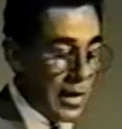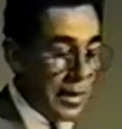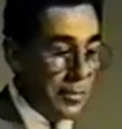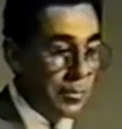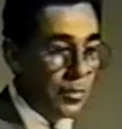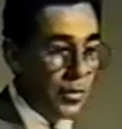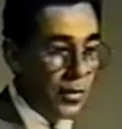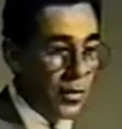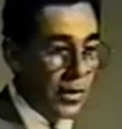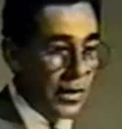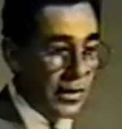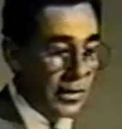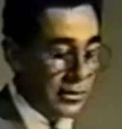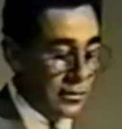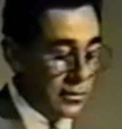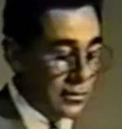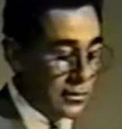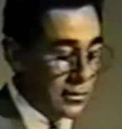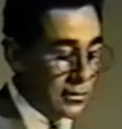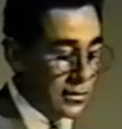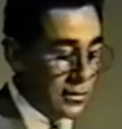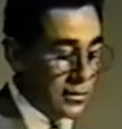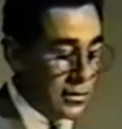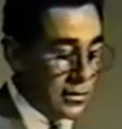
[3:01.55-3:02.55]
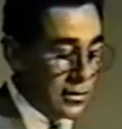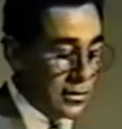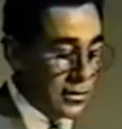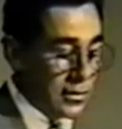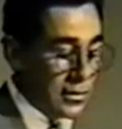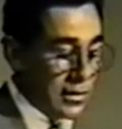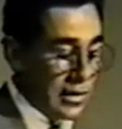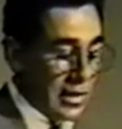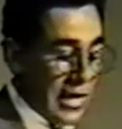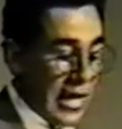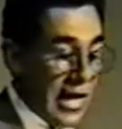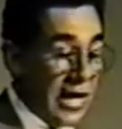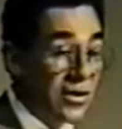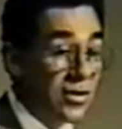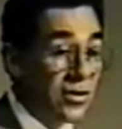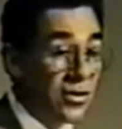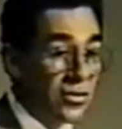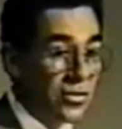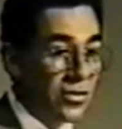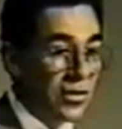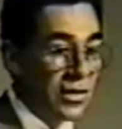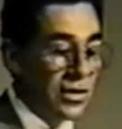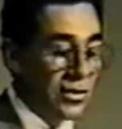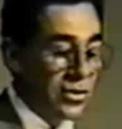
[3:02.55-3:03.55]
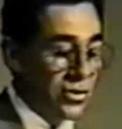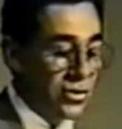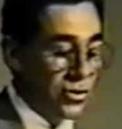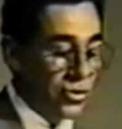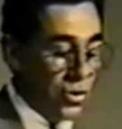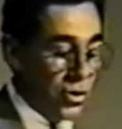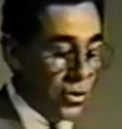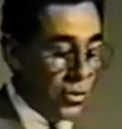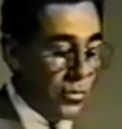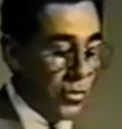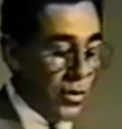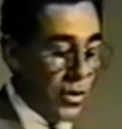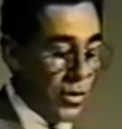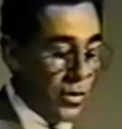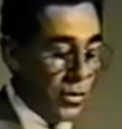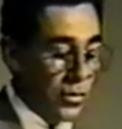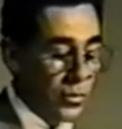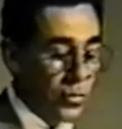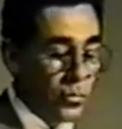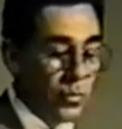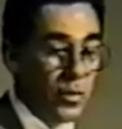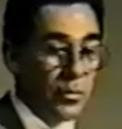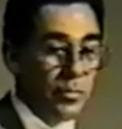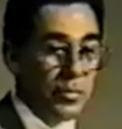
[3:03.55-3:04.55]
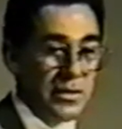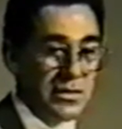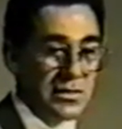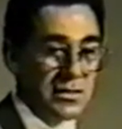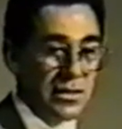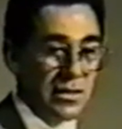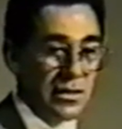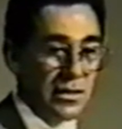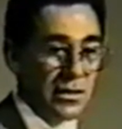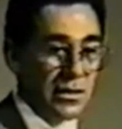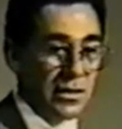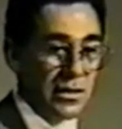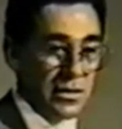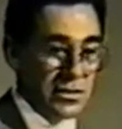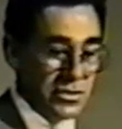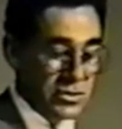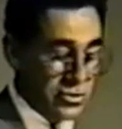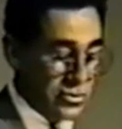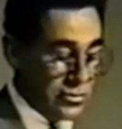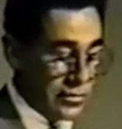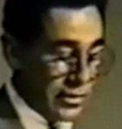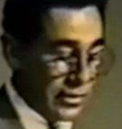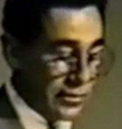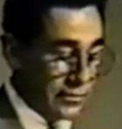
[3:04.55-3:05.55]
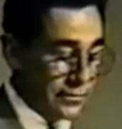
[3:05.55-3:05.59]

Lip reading: point, how do you think your role will be seen in history?